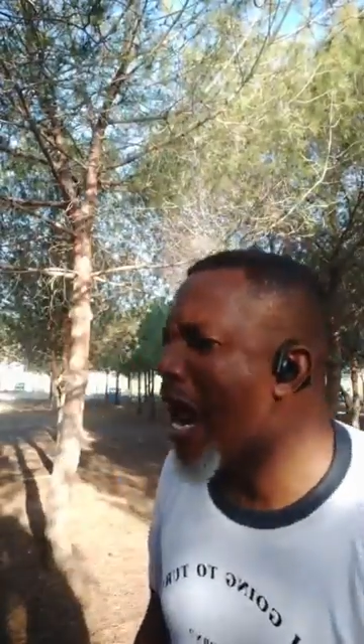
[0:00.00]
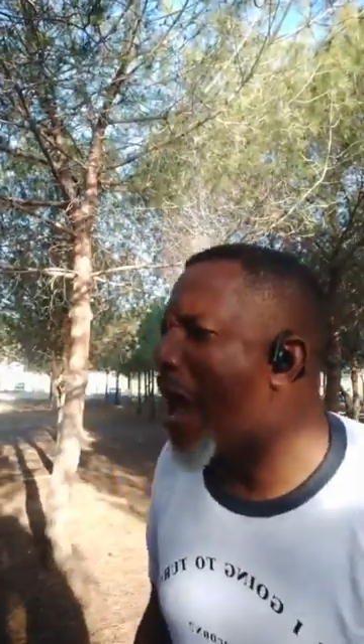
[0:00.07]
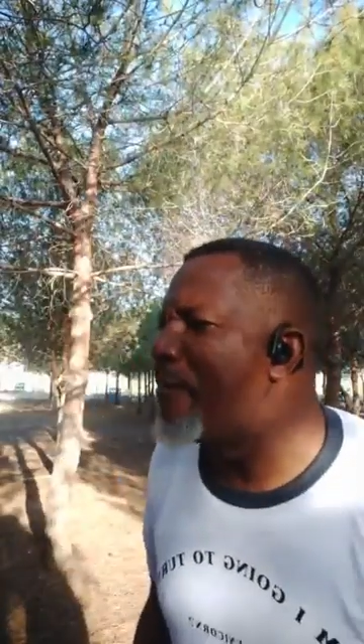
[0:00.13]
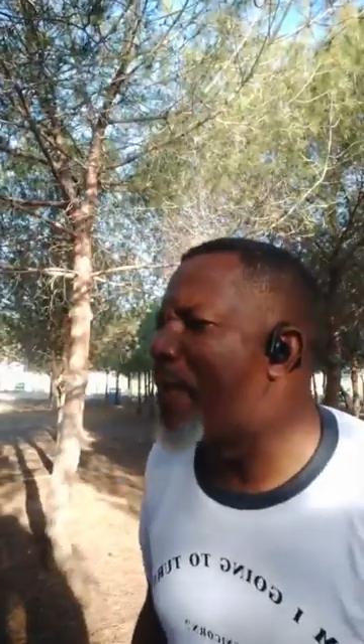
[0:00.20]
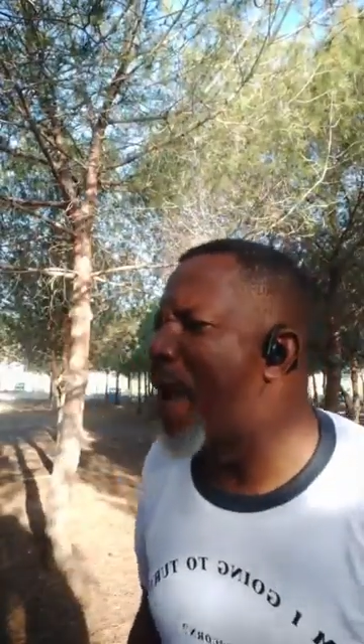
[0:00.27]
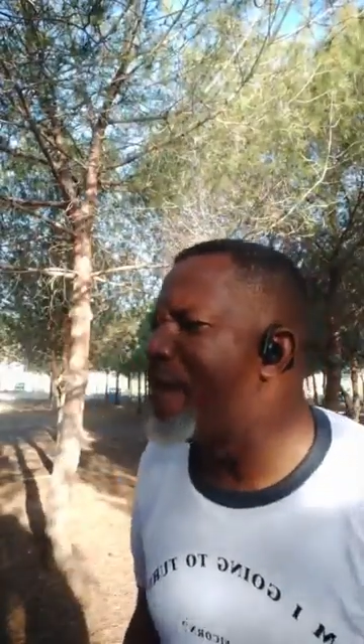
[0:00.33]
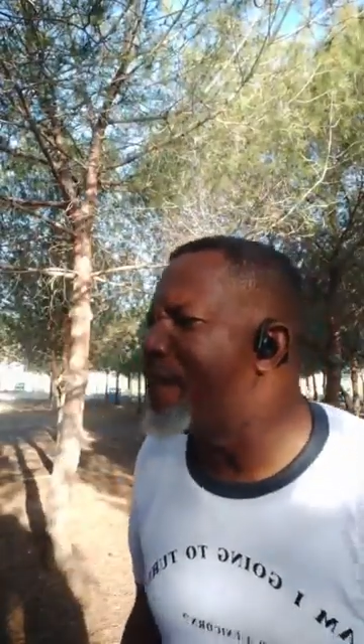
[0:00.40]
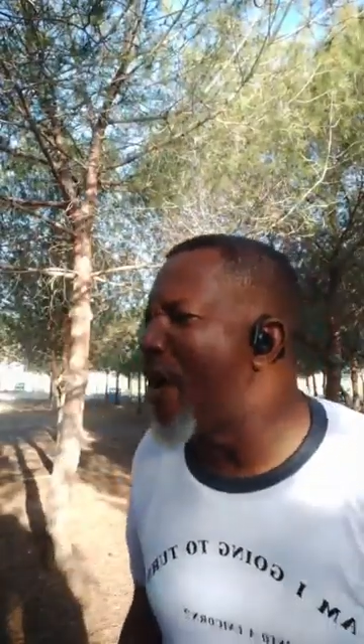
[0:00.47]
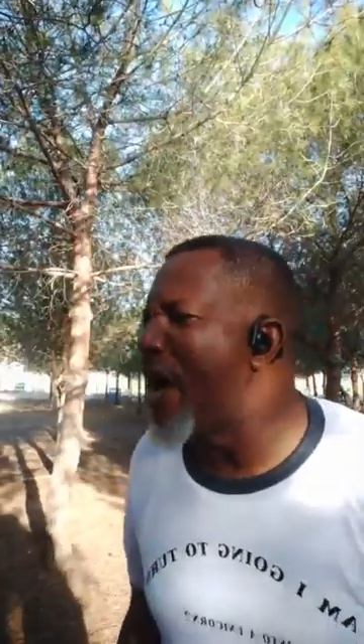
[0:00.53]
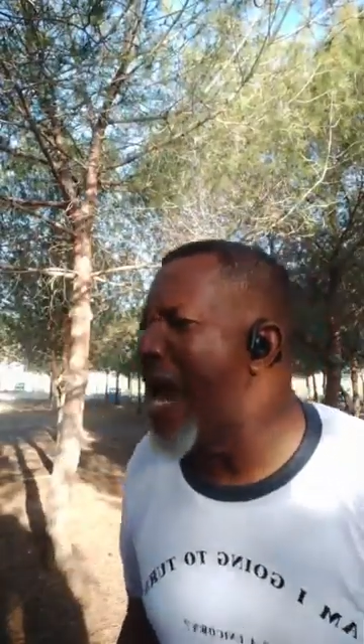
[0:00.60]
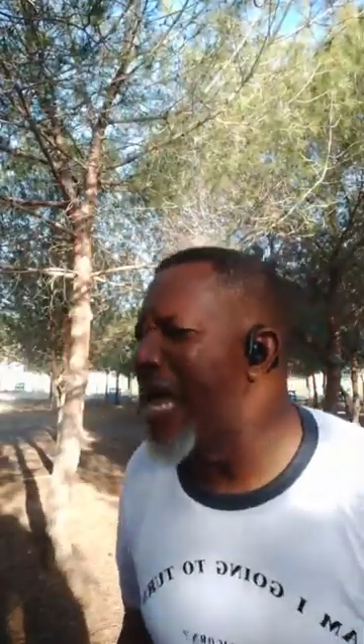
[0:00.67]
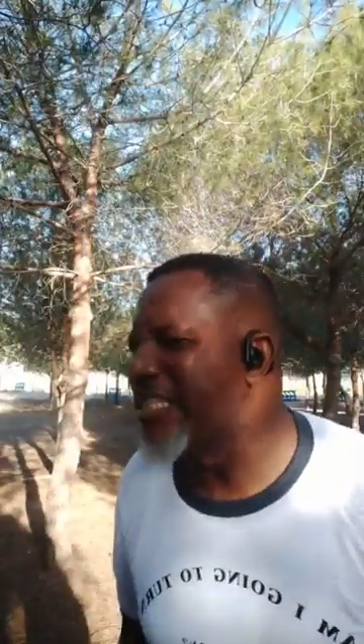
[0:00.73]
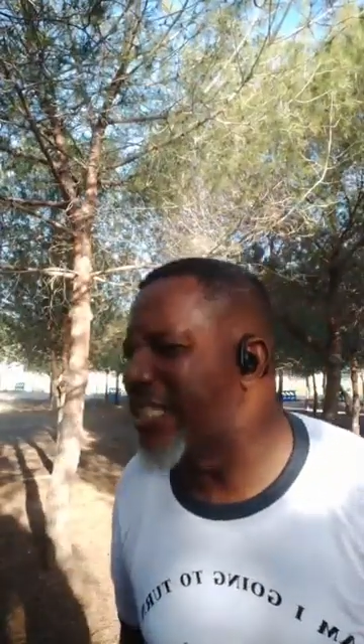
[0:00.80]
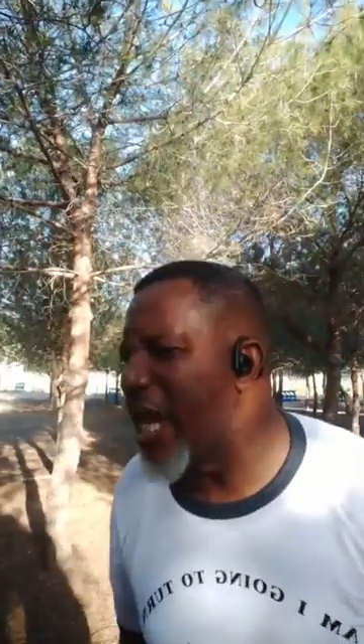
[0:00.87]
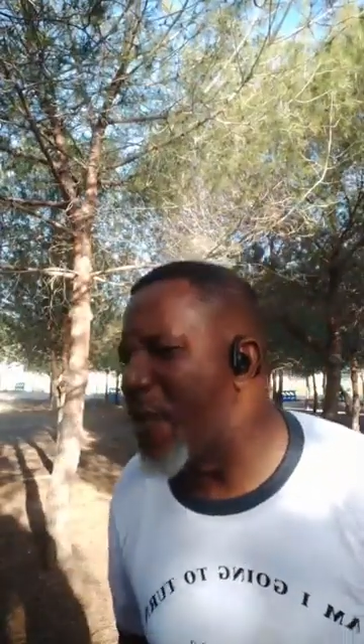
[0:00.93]
bring
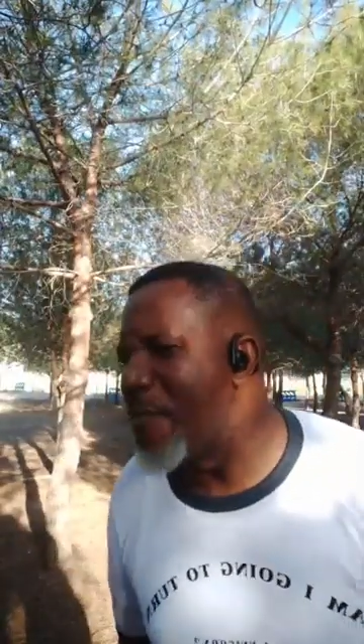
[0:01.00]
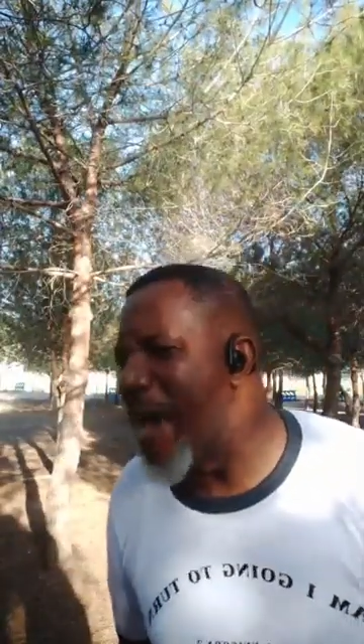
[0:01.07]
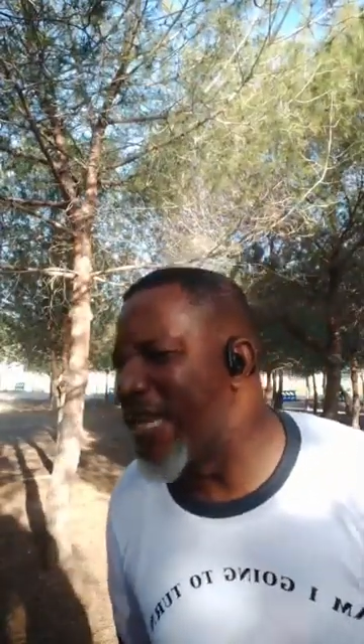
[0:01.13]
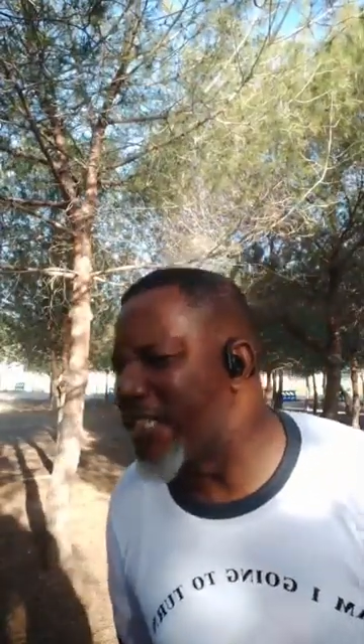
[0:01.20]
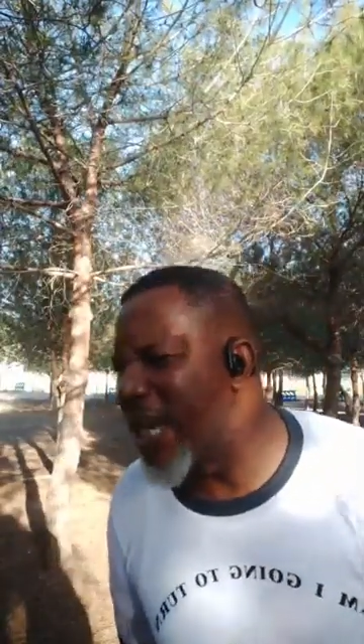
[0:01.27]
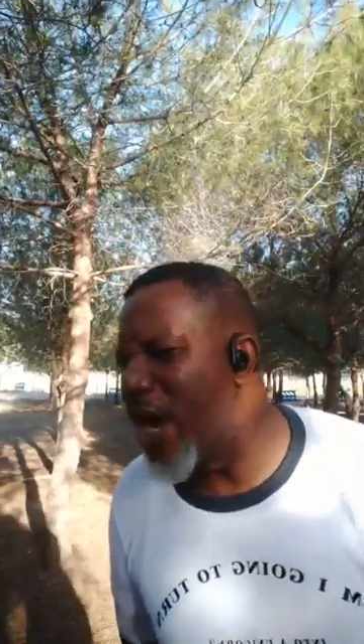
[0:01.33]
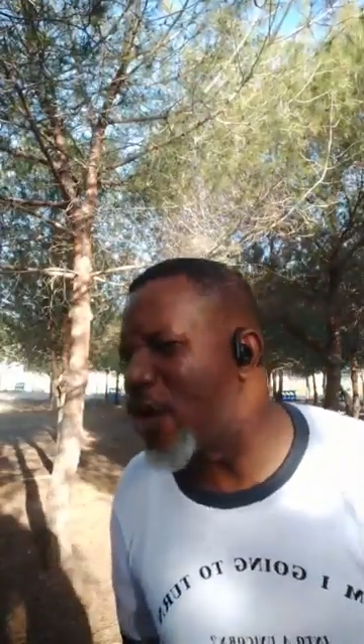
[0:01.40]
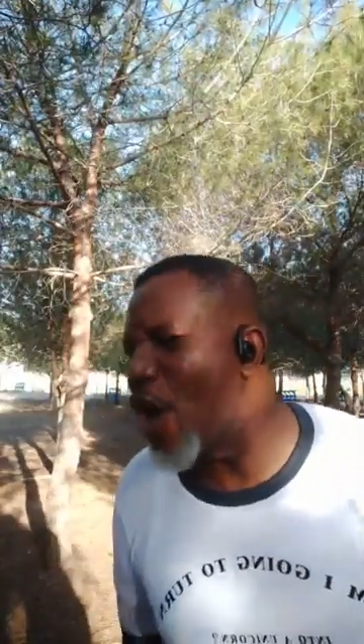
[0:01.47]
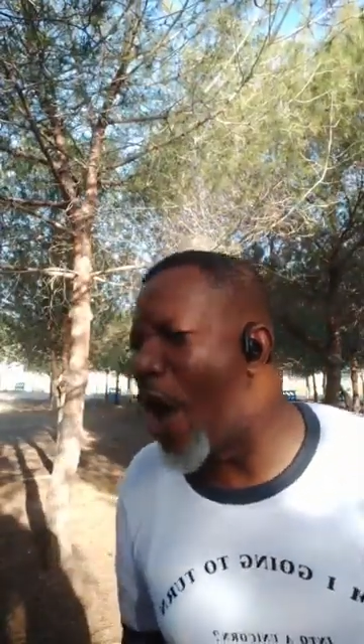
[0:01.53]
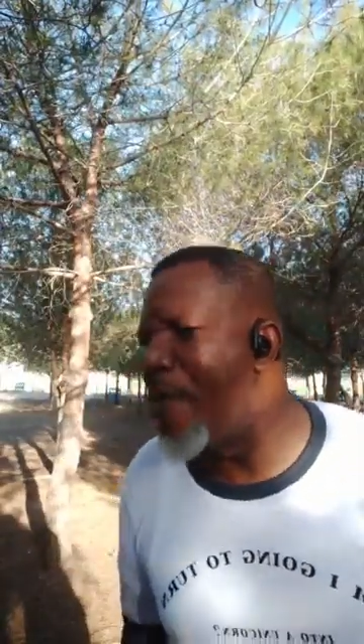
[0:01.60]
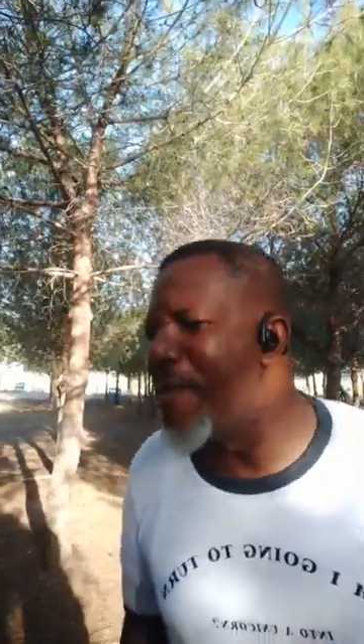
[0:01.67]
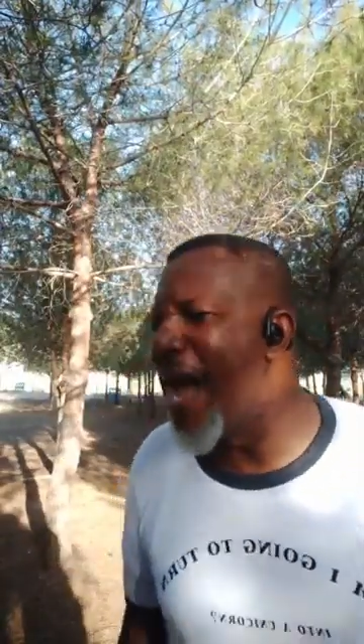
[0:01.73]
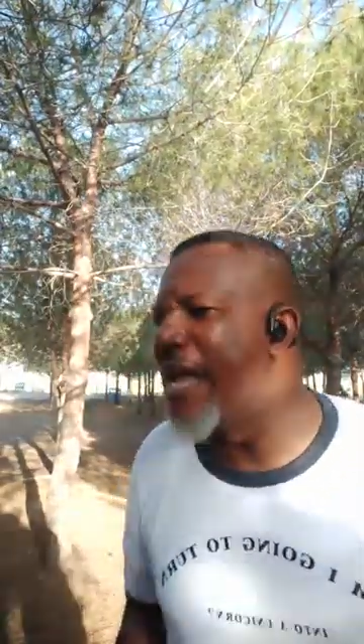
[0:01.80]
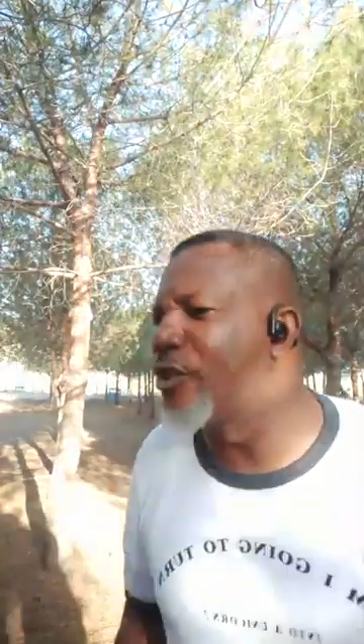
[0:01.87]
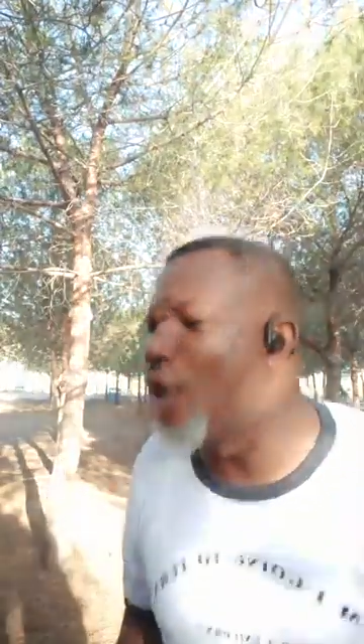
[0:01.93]
forensic machine come
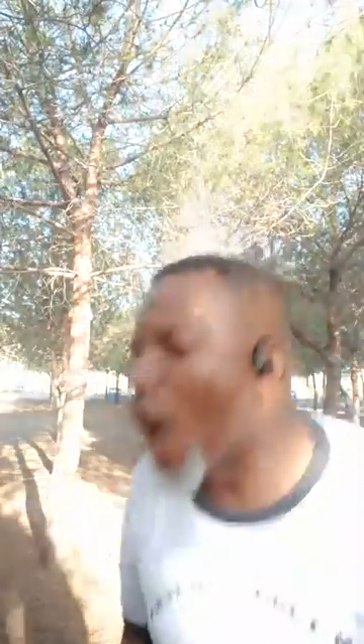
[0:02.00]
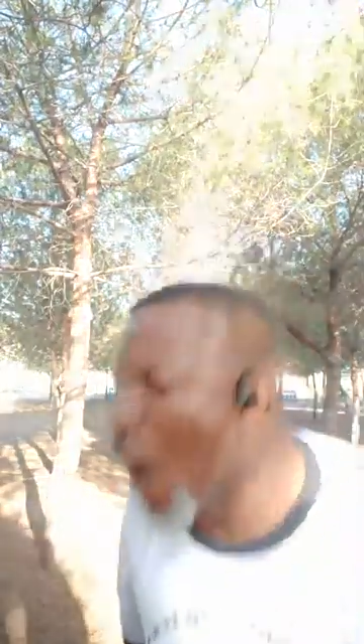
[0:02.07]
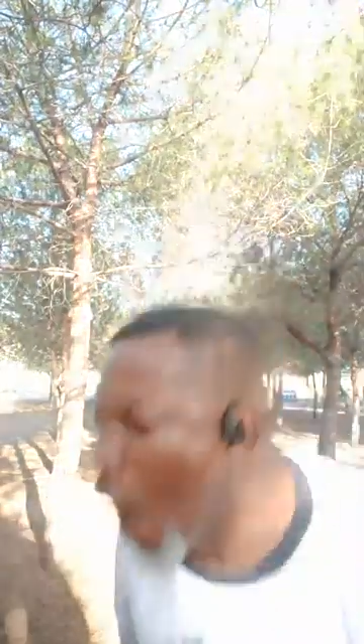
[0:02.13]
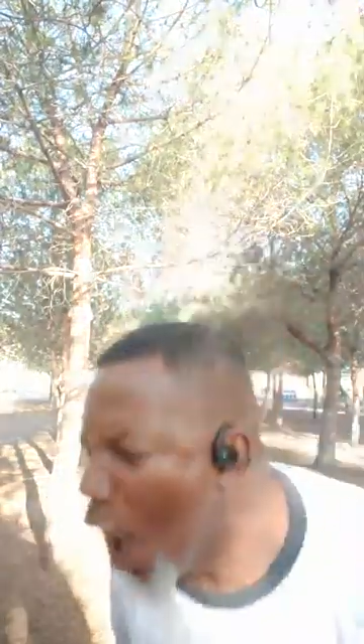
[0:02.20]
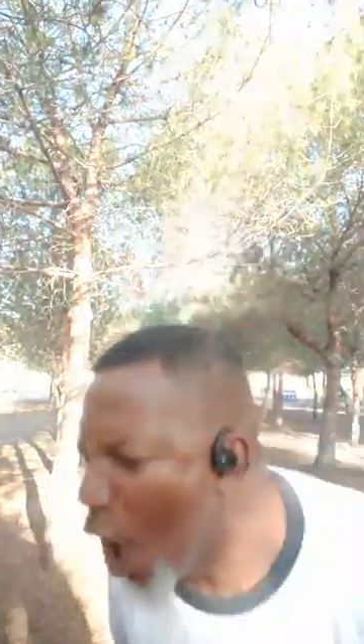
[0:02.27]
and do.